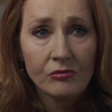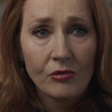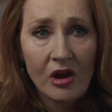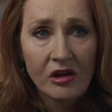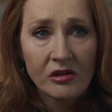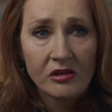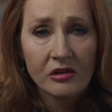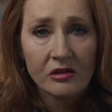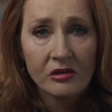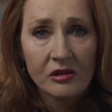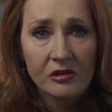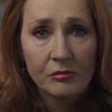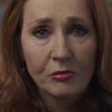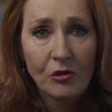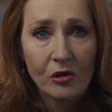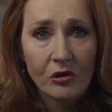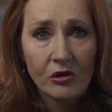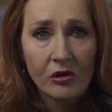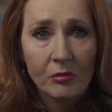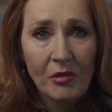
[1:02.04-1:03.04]
writing this
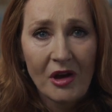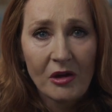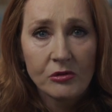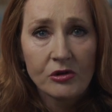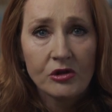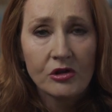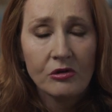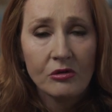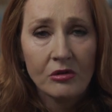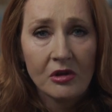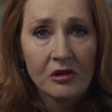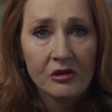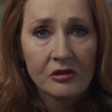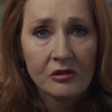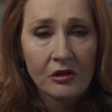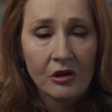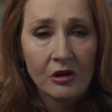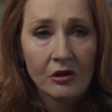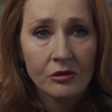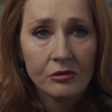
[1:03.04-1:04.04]
book about two
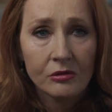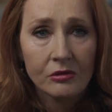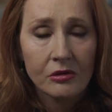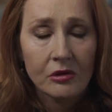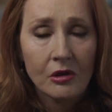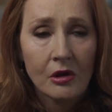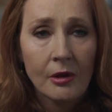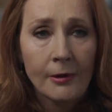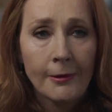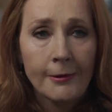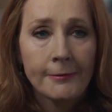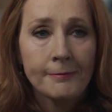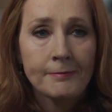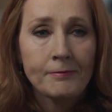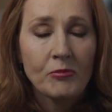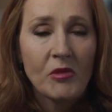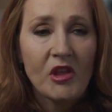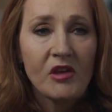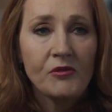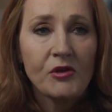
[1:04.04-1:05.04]
years ago,
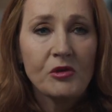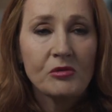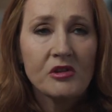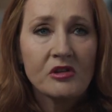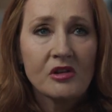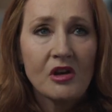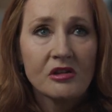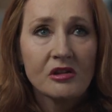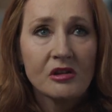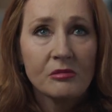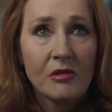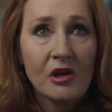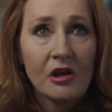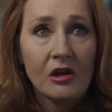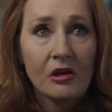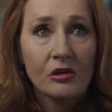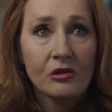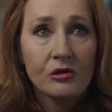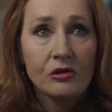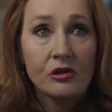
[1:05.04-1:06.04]
if you'd said to
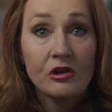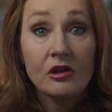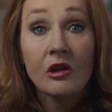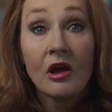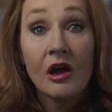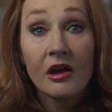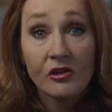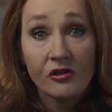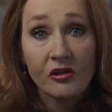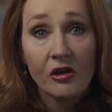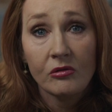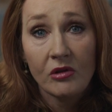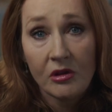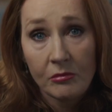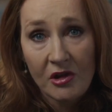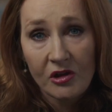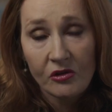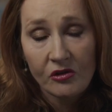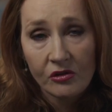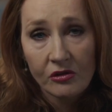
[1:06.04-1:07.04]
me, Do you like Joni
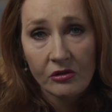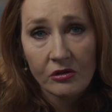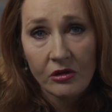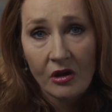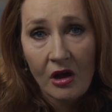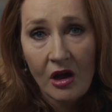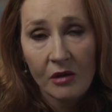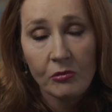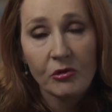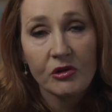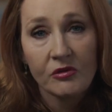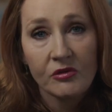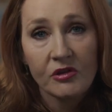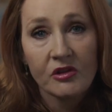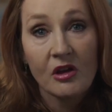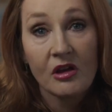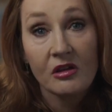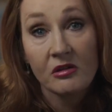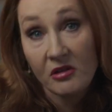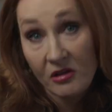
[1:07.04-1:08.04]
Mitchell? I would have
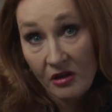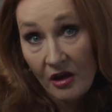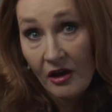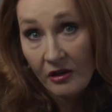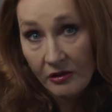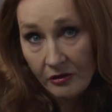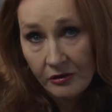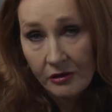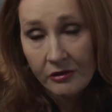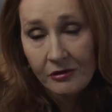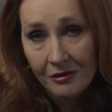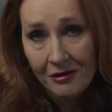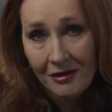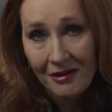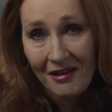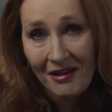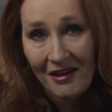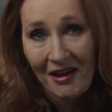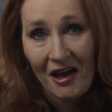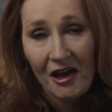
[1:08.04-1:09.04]
said yes.
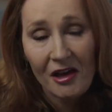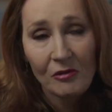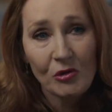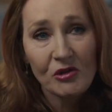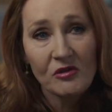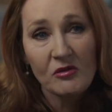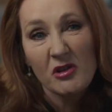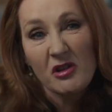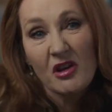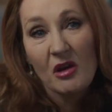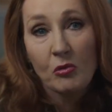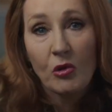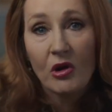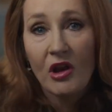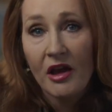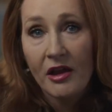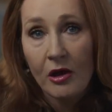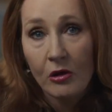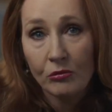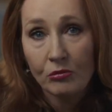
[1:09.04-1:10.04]
I would have said, well,
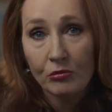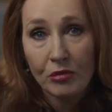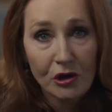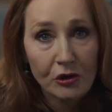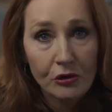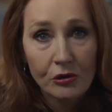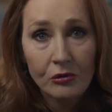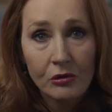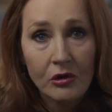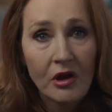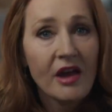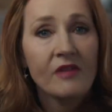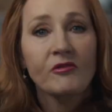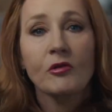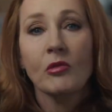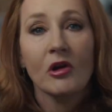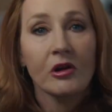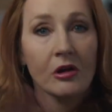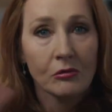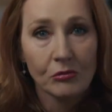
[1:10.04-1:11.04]
I own Blue.
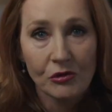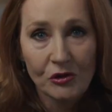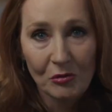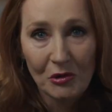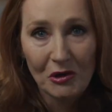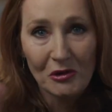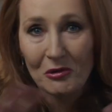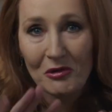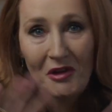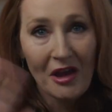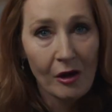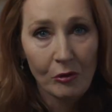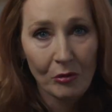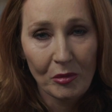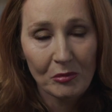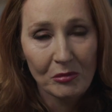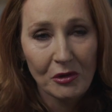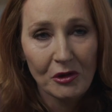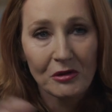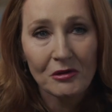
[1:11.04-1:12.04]
Everyone owns Blue, the
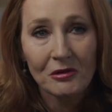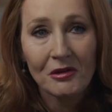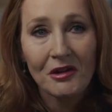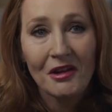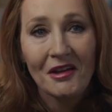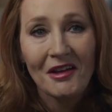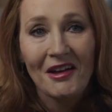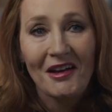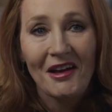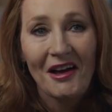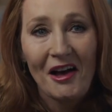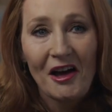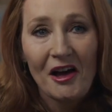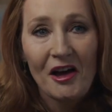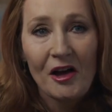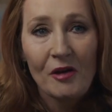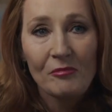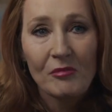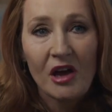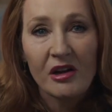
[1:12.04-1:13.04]
album Blue.
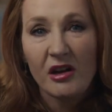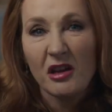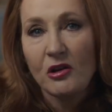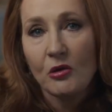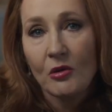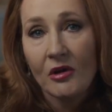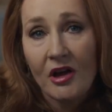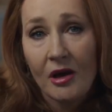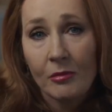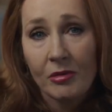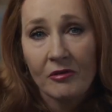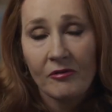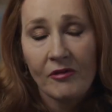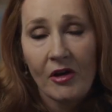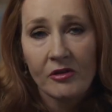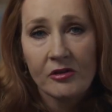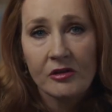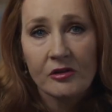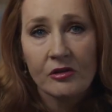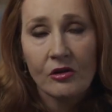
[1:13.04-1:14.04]
Um, and I knew a couple of
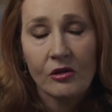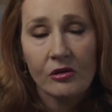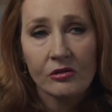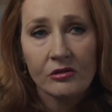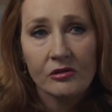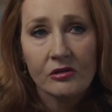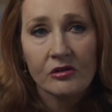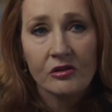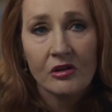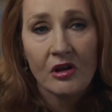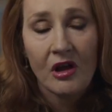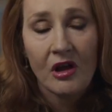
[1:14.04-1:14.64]
other songs.